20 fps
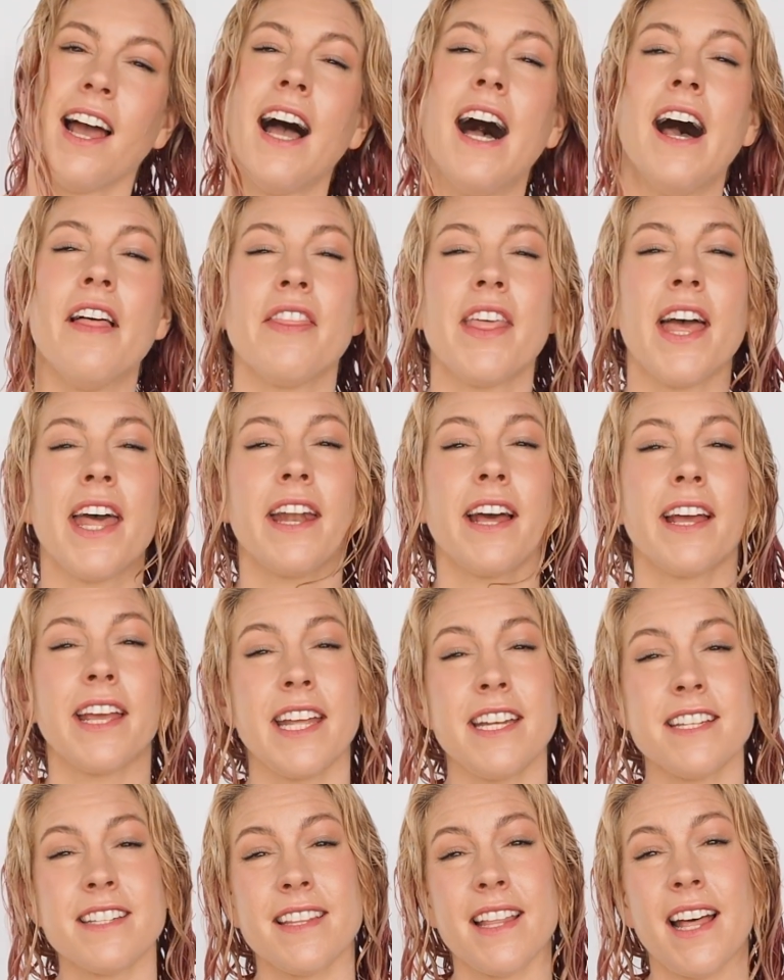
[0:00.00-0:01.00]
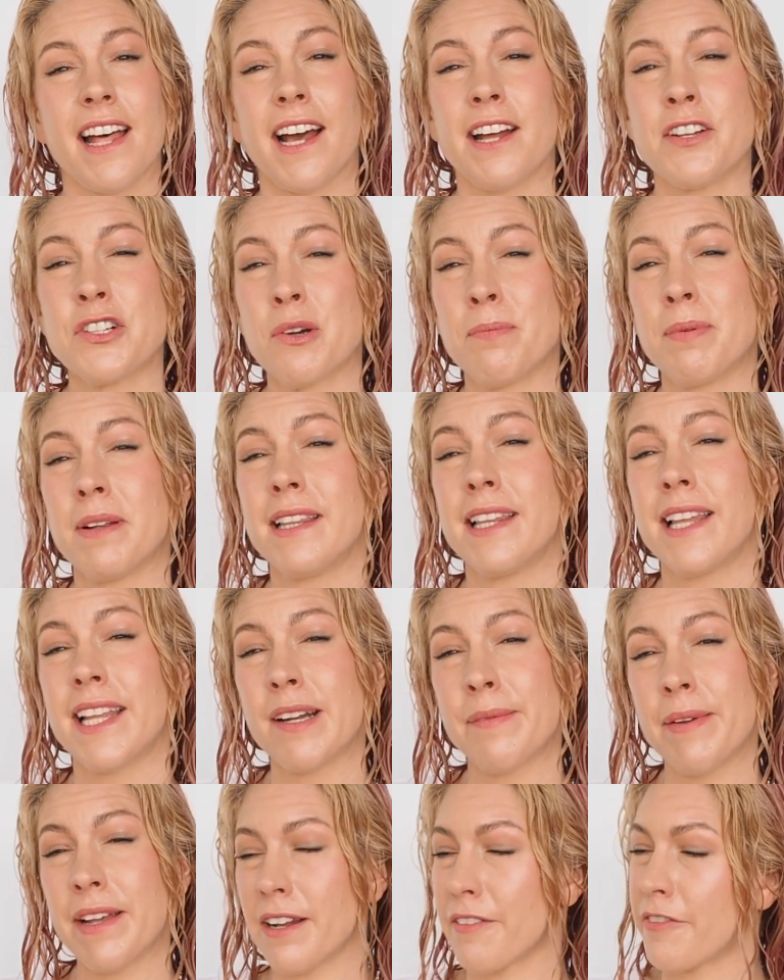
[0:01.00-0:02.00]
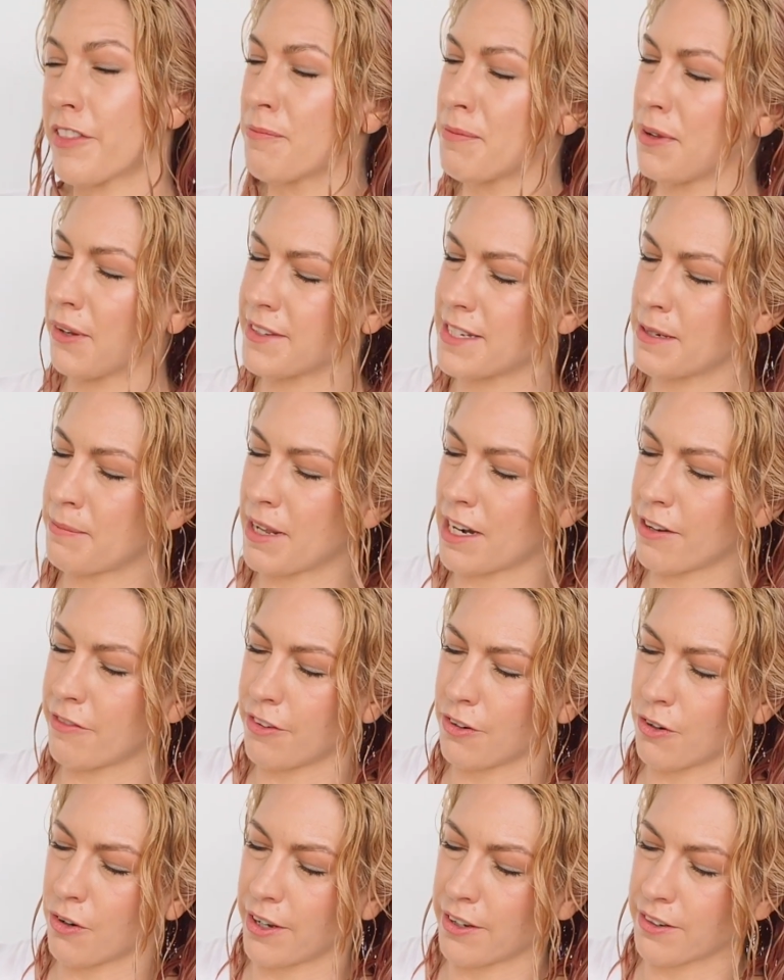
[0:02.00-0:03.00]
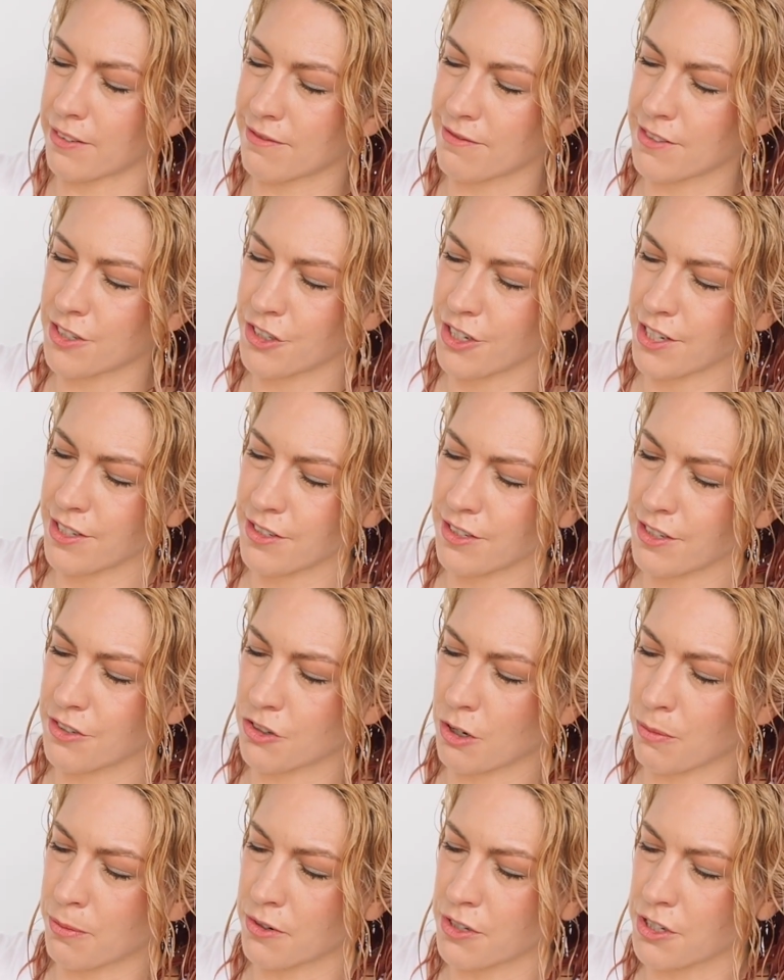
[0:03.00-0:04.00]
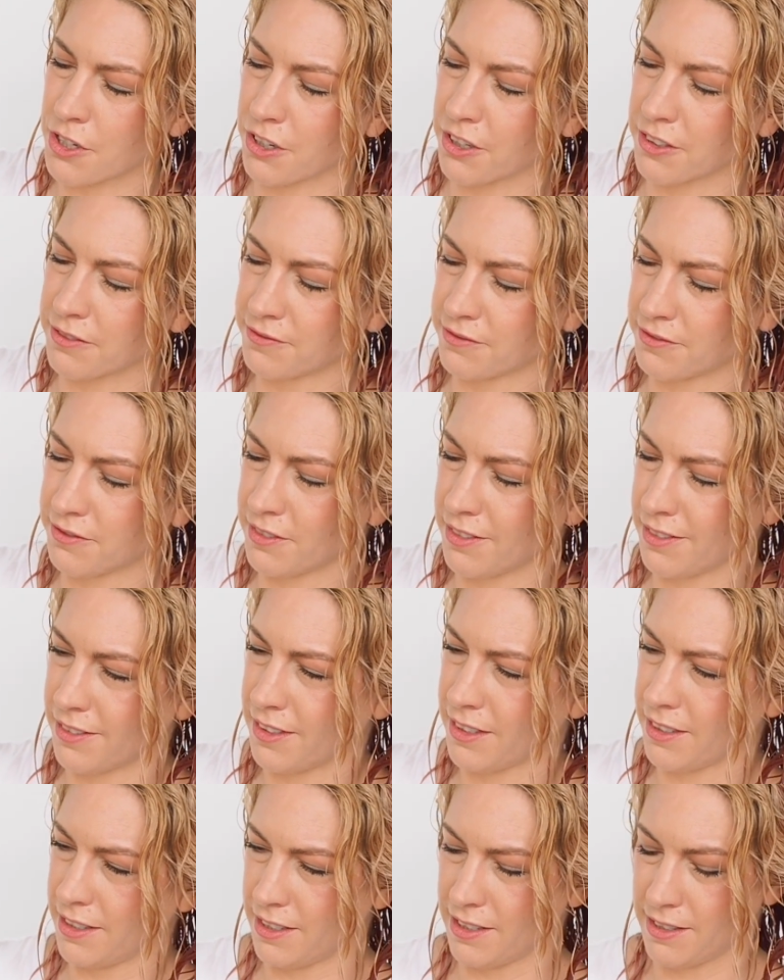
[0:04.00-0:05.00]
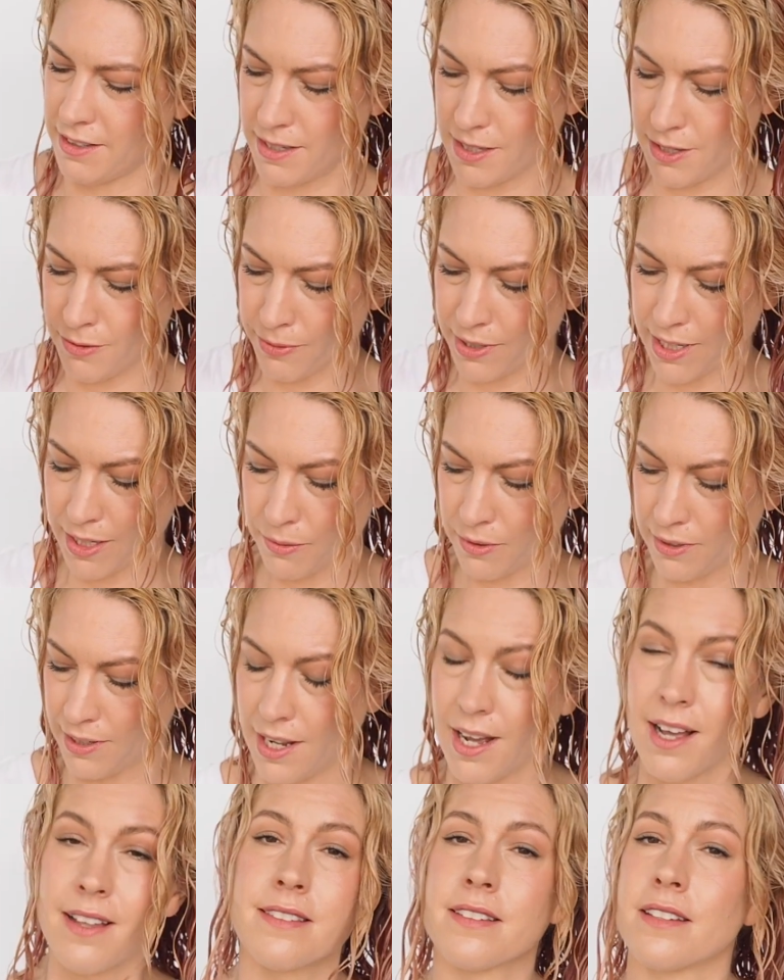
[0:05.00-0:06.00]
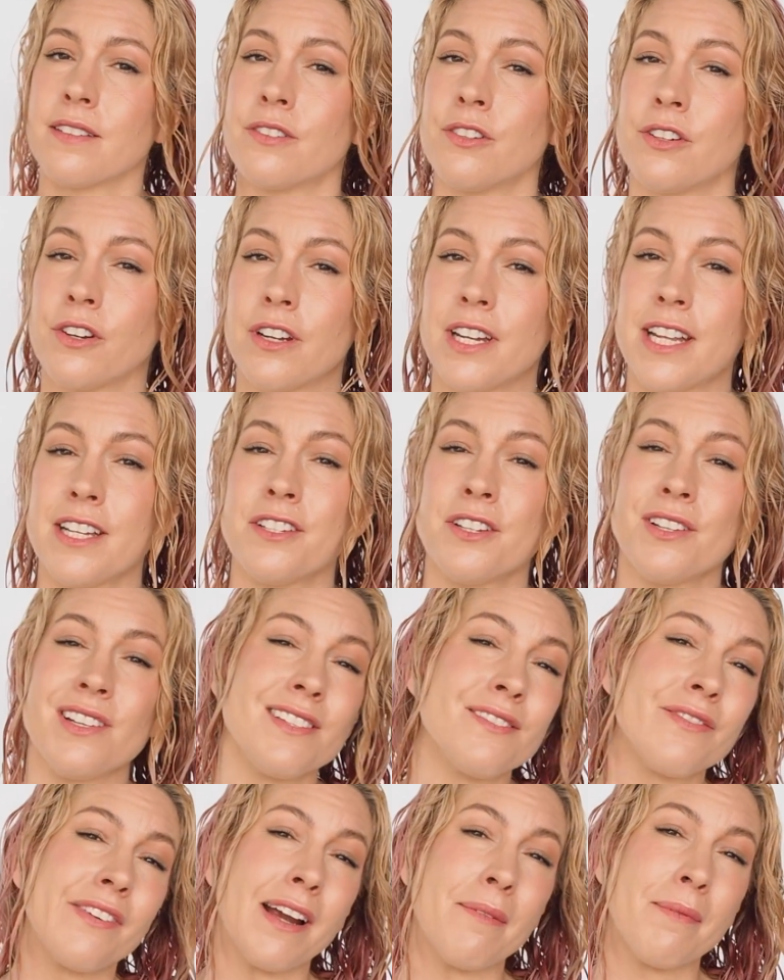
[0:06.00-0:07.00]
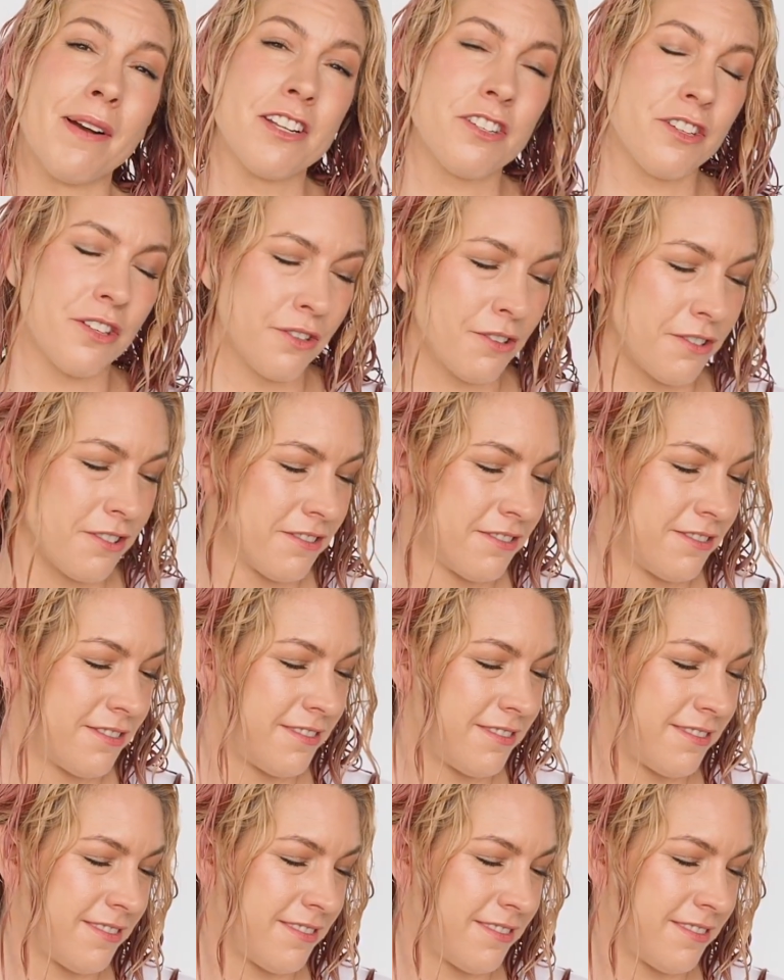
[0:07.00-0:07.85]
and then into that I drop a little bit of the multi-benefit oil, just a drop or two. This really will last because you don't need to use very much at all.